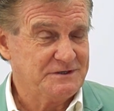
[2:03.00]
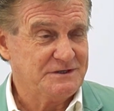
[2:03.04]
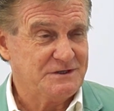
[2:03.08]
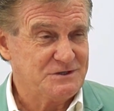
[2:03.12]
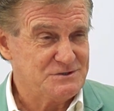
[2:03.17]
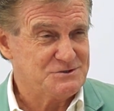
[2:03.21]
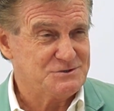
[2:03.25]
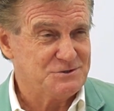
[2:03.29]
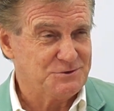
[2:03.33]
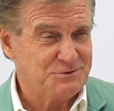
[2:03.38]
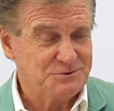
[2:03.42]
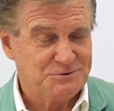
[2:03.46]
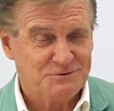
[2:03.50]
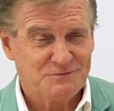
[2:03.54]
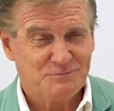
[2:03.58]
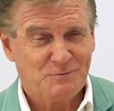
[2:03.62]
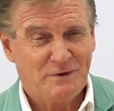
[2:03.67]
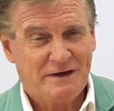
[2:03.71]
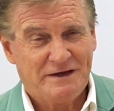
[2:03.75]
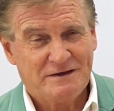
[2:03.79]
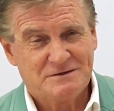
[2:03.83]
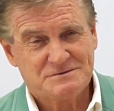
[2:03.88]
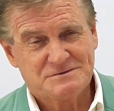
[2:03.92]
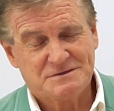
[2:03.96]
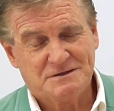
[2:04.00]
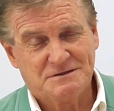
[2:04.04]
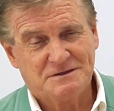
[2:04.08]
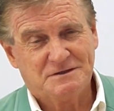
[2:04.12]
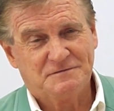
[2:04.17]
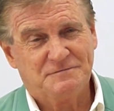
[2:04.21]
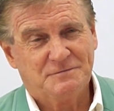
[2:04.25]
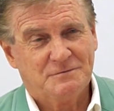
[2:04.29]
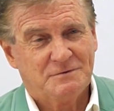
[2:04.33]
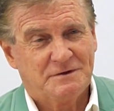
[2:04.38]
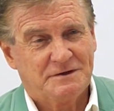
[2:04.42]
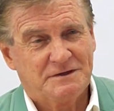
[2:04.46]
the Institute of Wow. So
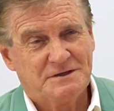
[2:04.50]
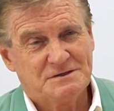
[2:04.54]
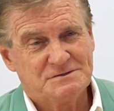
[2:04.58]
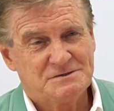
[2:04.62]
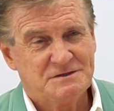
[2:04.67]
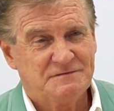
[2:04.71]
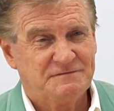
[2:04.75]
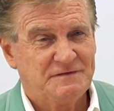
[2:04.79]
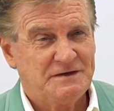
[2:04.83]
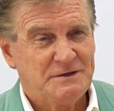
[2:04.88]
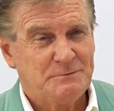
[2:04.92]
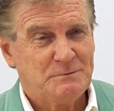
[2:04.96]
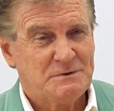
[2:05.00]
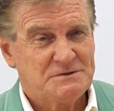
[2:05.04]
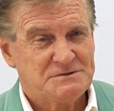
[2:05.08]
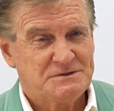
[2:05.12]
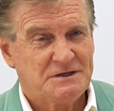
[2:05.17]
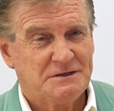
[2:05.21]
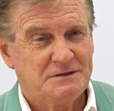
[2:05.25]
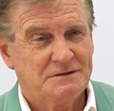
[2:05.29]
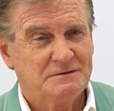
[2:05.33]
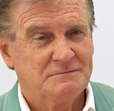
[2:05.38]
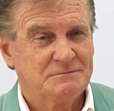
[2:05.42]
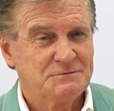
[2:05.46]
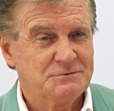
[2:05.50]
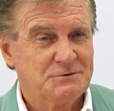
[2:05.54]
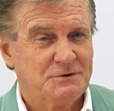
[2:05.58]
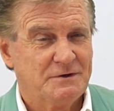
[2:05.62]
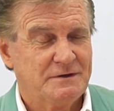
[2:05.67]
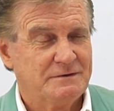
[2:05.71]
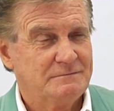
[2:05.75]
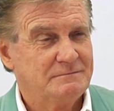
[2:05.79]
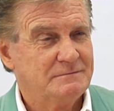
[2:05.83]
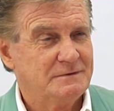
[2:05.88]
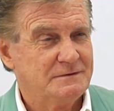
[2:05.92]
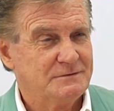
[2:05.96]
therefore, I guess if anyone's going to
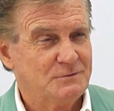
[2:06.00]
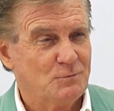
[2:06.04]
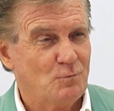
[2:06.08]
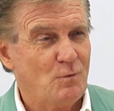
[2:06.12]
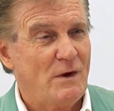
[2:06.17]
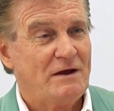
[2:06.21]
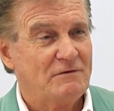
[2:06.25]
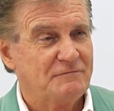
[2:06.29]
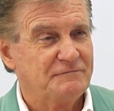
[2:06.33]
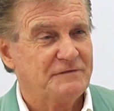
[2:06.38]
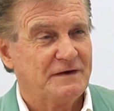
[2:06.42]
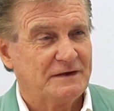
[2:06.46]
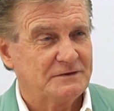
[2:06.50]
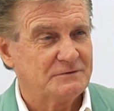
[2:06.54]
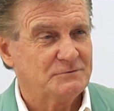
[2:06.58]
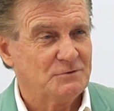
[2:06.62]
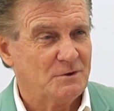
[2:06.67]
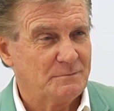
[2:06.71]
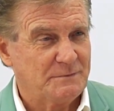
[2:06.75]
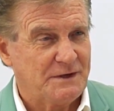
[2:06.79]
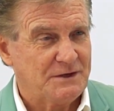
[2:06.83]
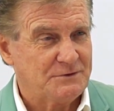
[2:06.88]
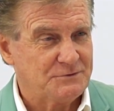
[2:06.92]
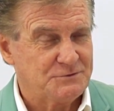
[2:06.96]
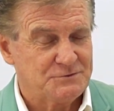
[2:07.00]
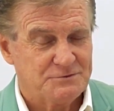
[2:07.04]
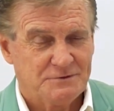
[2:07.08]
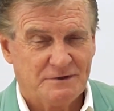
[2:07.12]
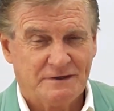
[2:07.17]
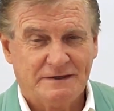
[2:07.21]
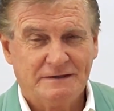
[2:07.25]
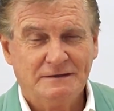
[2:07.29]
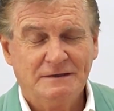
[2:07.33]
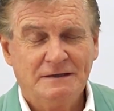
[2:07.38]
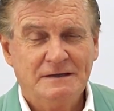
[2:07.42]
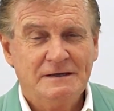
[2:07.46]
try the wow factor, I'm going to try
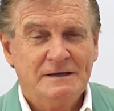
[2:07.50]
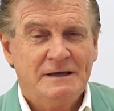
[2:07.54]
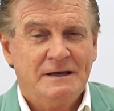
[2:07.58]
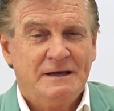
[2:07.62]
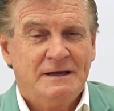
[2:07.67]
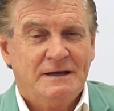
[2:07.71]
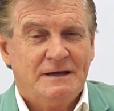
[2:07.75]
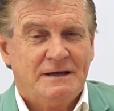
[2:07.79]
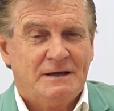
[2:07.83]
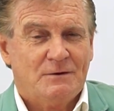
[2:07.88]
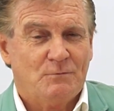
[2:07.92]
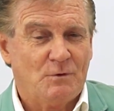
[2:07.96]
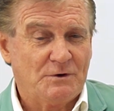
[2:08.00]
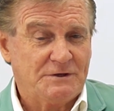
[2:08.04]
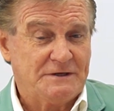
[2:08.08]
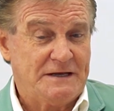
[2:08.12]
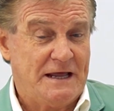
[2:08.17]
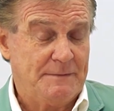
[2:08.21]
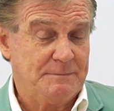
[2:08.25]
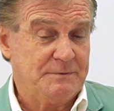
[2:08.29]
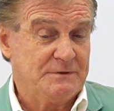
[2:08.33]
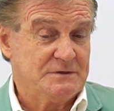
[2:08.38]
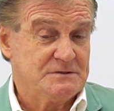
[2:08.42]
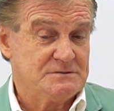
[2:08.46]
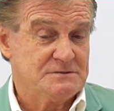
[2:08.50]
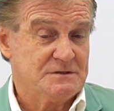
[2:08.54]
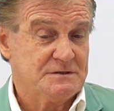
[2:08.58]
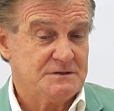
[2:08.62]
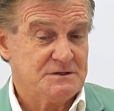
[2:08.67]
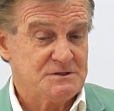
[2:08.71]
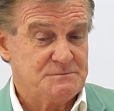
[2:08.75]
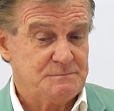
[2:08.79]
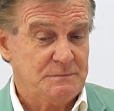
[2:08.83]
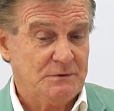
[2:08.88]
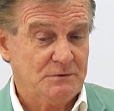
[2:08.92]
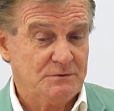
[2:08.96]
it. And what had happened is that
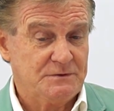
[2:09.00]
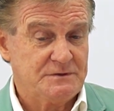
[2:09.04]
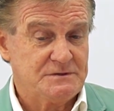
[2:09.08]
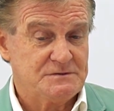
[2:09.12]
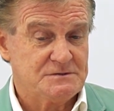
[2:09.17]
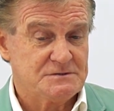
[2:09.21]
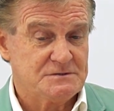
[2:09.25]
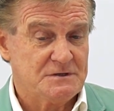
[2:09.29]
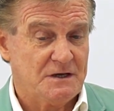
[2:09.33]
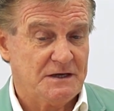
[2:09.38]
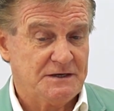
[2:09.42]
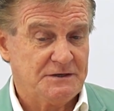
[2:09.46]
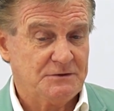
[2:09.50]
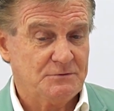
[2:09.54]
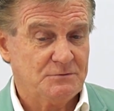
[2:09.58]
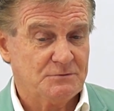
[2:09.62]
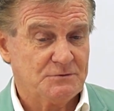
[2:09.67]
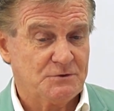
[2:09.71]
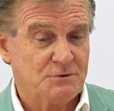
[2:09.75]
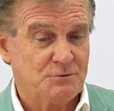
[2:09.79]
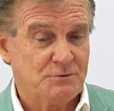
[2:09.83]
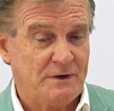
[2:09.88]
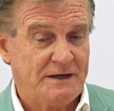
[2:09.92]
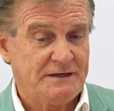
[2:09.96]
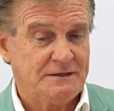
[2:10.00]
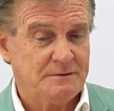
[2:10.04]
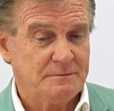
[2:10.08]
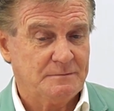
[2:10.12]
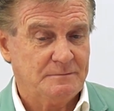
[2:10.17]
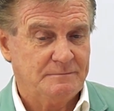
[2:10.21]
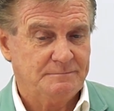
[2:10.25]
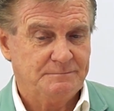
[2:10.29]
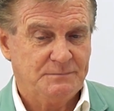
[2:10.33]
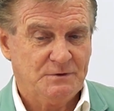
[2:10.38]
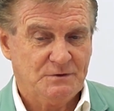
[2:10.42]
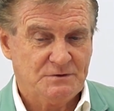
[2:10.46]
this building society called the Greater
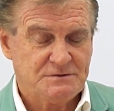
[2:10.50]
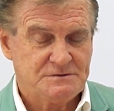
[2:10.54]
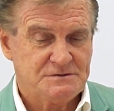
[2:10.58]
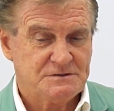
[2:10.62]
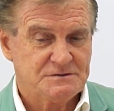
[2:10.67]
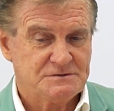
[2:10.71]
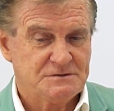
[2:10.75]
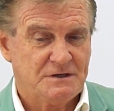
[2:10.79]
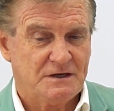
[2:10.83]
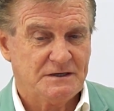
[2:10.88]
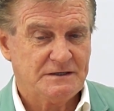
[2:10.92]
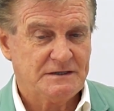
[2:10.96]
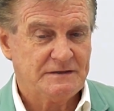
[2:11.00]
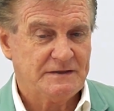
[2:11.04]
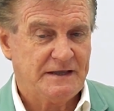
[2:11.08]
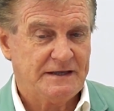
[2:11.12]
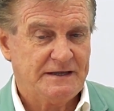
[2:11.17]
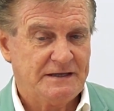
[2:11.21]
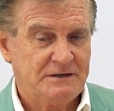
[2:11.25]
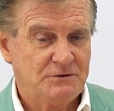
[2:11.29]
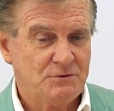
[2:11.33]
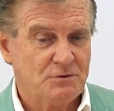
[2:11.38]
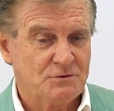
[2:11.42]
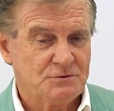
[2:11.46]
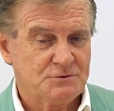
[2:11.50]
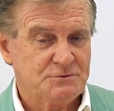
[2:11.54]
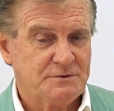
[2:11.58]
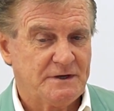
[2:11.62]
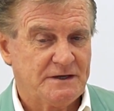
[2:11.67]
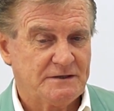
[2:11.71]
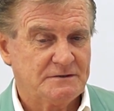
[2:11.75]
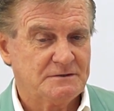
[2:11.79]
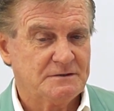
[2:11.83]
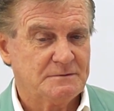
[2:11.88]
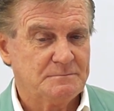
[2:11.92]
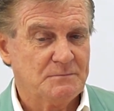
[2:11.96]
Building Society, they had
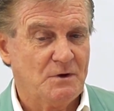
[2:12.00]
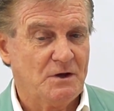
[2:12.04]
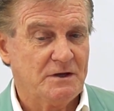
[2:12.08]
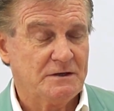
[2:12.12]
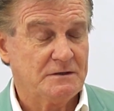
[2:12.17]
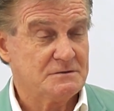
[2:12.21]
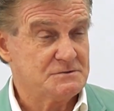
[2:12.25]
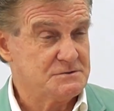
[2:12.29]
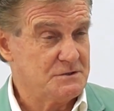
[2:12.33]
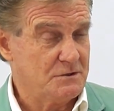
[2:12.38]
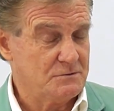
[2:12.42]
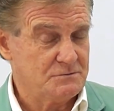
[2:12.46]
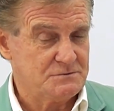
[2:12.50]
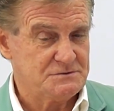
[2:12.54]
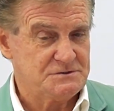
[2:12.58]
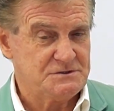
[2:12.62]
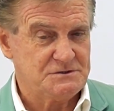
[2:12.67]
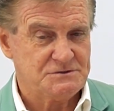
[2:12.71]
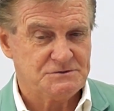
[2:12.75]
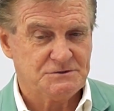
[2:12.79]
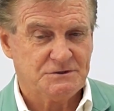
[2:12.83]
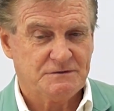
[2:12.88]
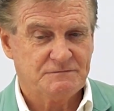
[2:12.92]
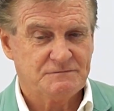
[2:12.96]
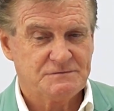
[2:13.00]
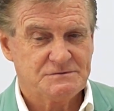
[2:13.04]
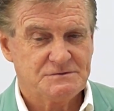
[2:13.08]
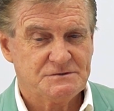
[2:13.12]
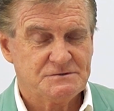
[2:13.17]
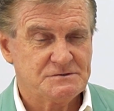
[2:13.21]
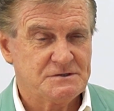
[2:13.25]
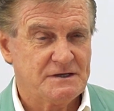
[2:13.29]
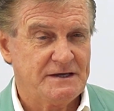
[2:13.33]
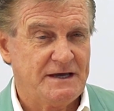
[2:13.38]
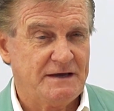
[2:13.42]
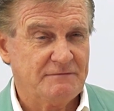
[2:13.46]
contracted my consultancy
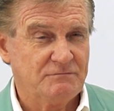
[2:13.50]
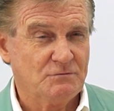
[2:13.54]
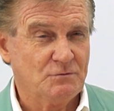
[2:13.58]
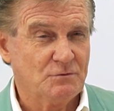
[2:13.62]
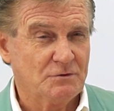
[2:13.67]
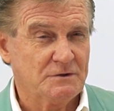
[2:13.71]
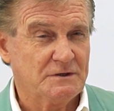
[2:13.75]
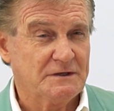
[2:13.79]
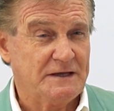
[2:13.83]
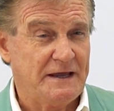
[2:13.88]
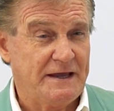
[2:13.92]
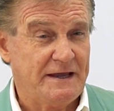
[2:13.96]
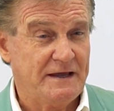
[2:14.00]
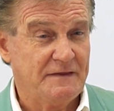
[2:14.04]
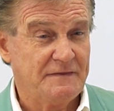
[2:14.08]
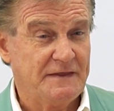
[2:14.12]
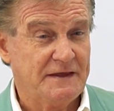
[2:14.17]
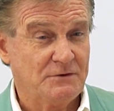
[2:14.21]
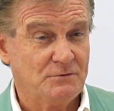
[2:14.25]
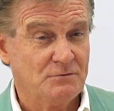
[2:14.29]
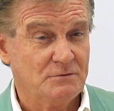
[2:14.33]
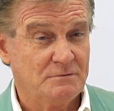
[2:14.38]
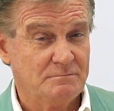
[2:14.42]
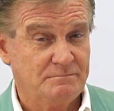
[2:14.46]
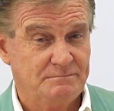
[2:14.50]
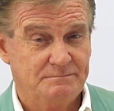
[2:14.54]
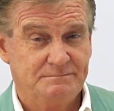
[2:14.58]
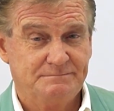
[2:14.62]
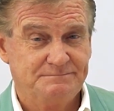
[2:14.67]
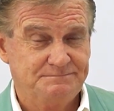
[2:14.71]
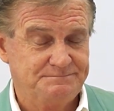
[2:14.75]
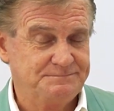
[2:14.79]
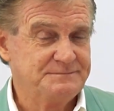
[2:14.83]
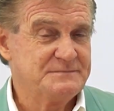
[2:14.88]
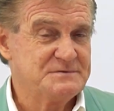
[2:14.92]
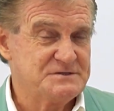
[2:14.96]
services to have a look at how they could
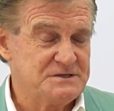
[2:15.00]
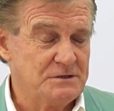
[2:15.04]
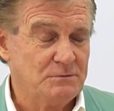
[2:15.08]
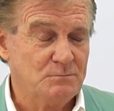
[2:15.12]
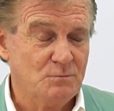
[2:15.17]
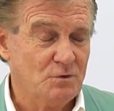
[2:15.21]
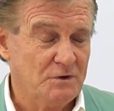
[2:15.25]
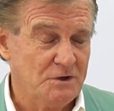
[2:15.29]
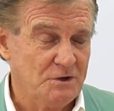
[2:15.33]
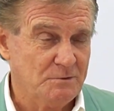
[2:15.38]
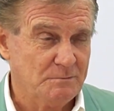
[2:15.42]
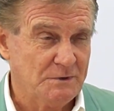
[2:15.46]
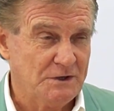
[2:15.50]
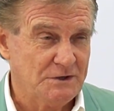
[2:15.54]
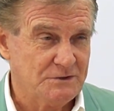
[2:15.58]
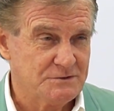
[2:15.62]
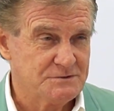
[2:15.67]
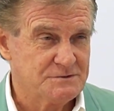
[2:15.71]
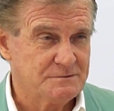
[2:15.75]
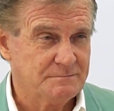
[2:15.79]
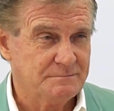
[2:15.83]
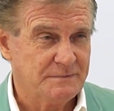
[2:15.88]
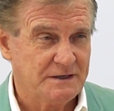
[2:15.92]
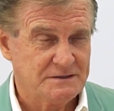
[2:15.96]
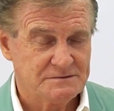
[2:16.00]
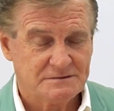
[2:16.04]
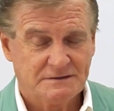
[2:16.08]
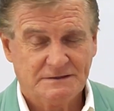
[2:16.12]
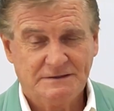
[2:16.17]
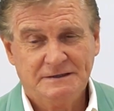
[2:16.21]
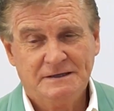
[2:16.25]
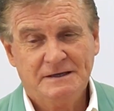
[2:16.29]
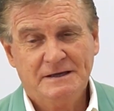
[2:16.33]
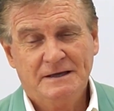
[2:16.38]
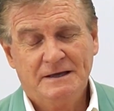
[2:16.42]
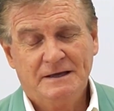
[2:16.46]
sell more home loans,
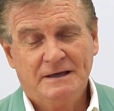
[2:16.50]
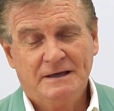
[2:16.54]
basically.